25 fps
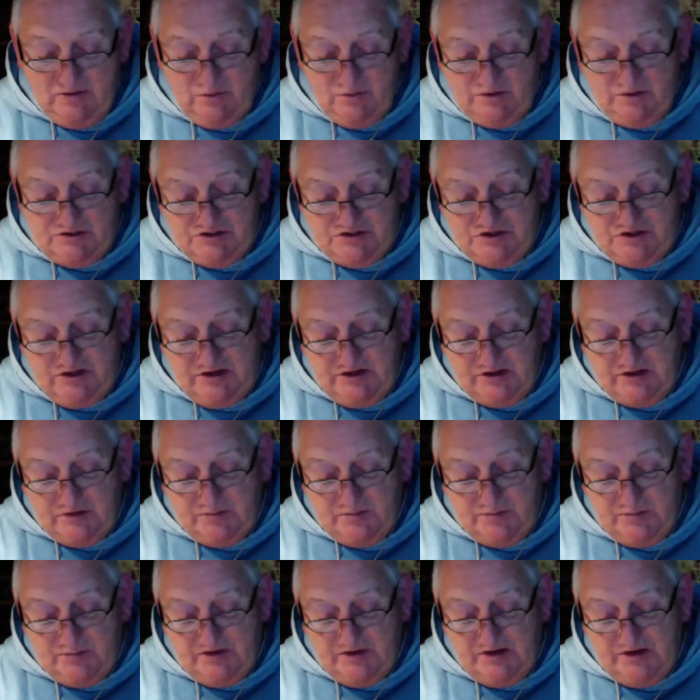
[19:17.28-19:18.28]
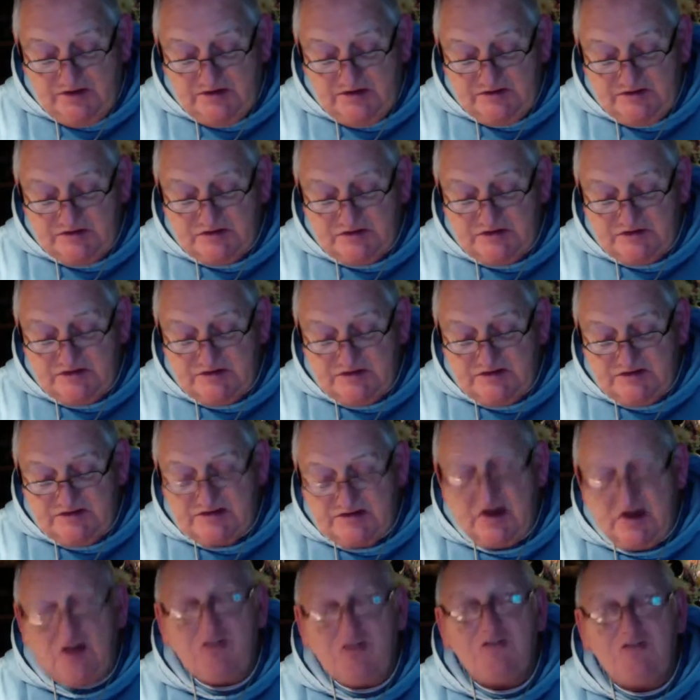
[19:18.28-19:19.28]
which she compares to the
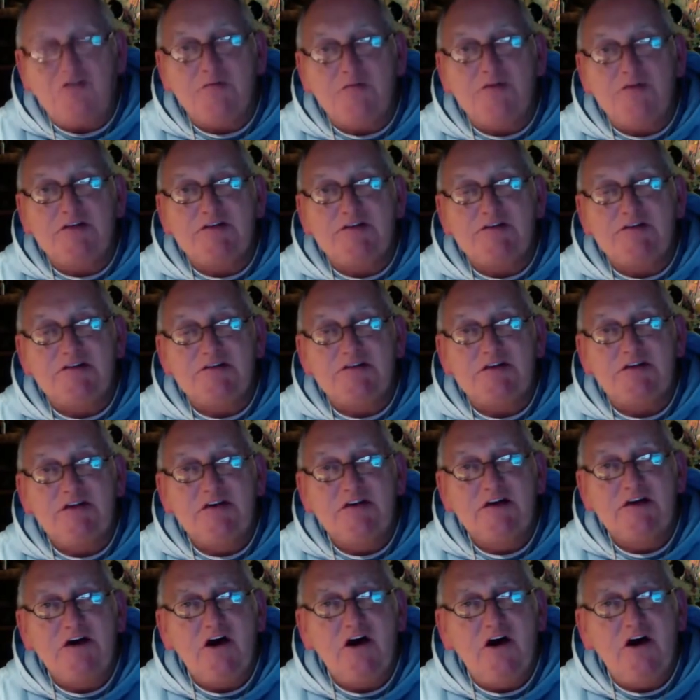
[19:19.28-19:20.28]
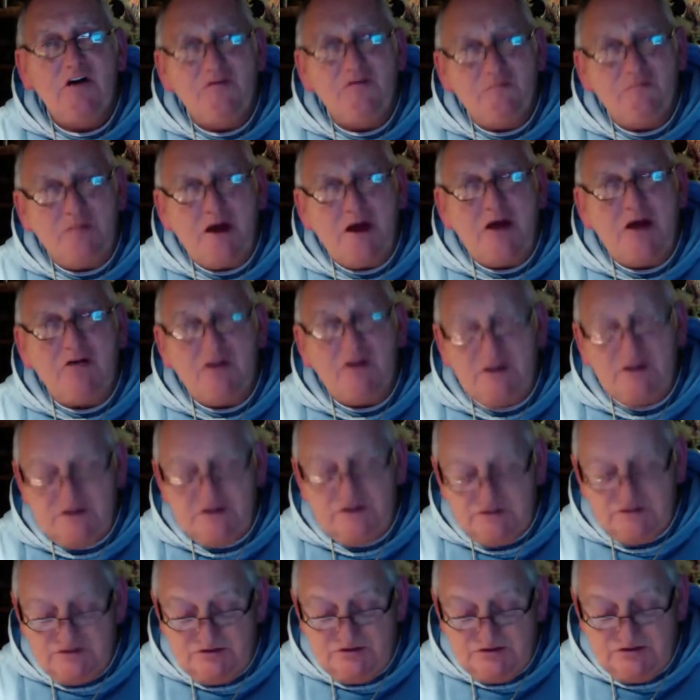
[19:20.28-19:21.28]
sacrament of
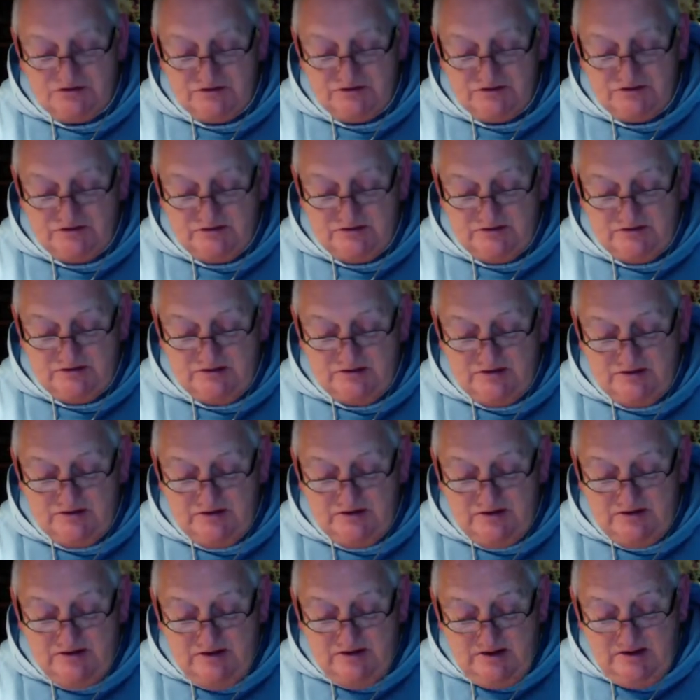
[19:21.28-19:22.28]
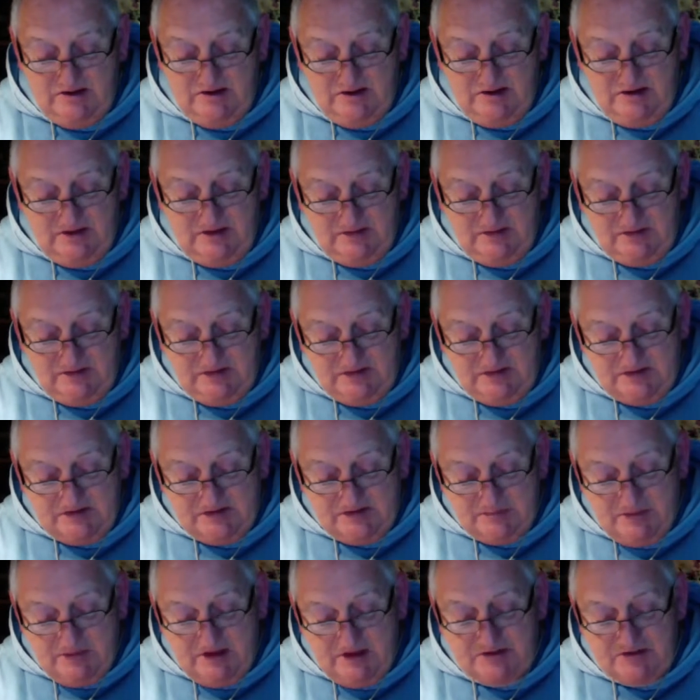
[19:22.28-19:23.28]
marriage. In
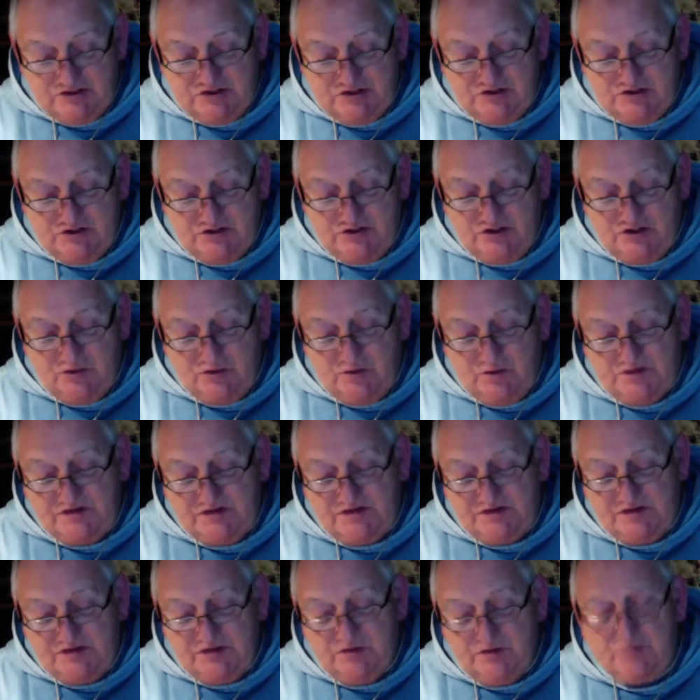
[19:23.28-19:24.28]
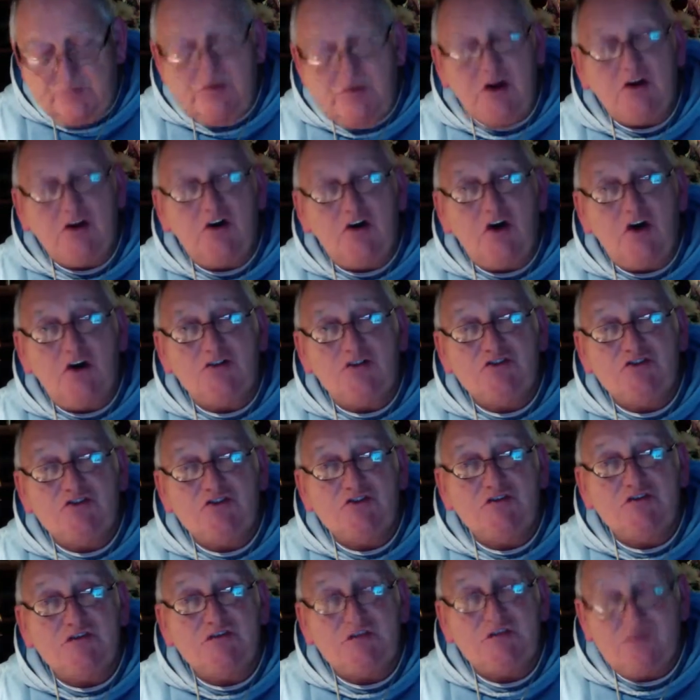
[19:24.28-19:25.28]
this mansion, you assume a
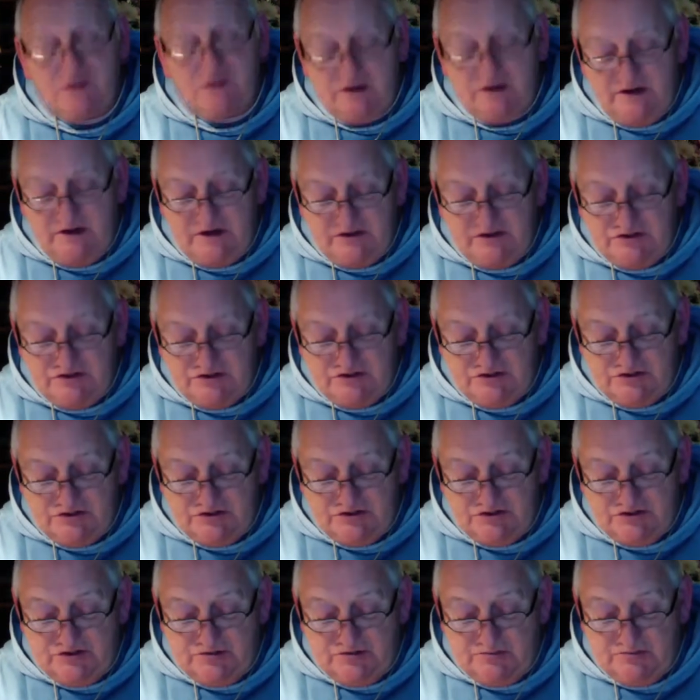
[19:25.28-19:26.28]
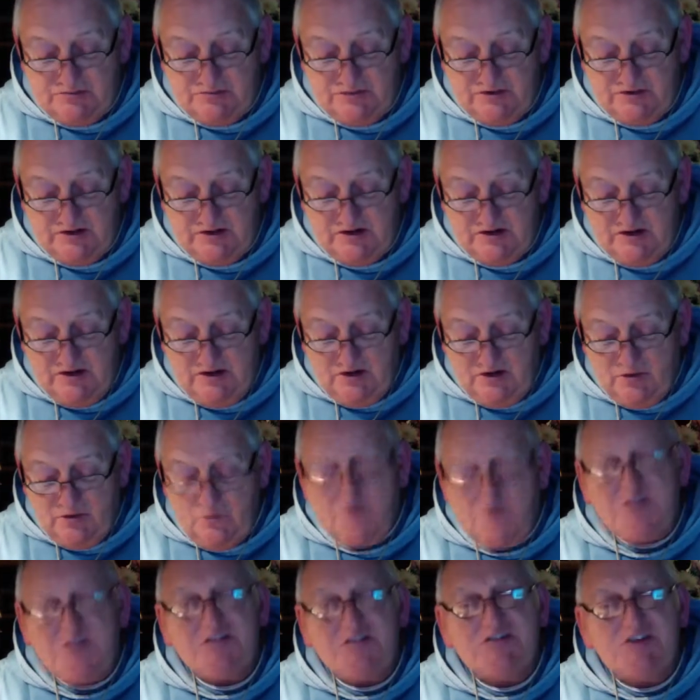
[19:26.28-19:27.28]
conscious relationship
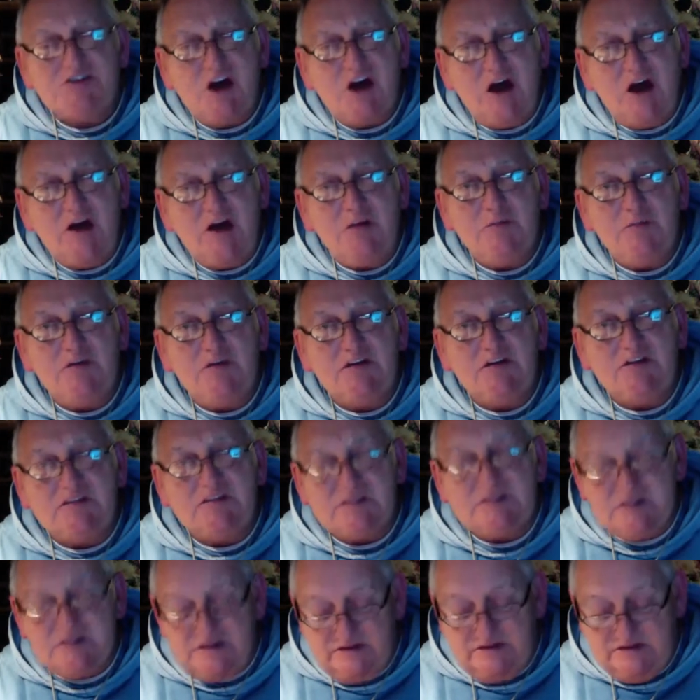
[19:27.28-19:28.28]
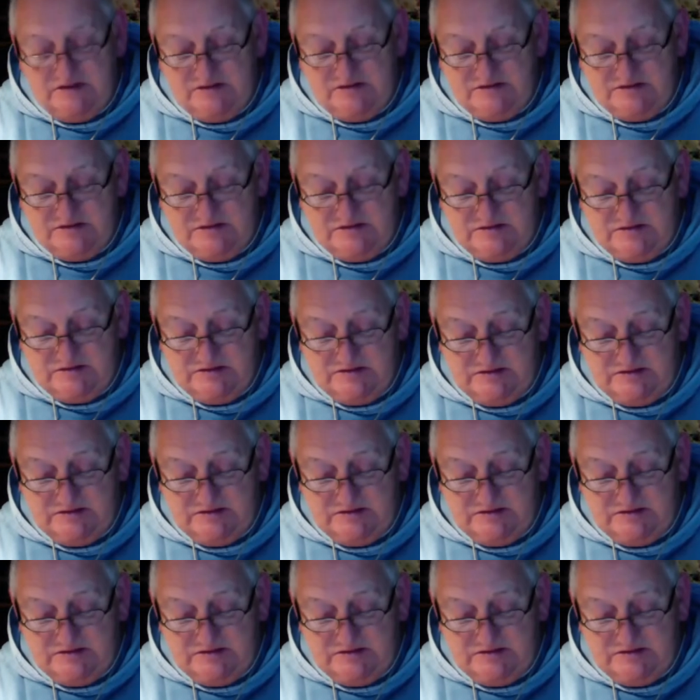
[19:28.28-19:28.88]
with timelessness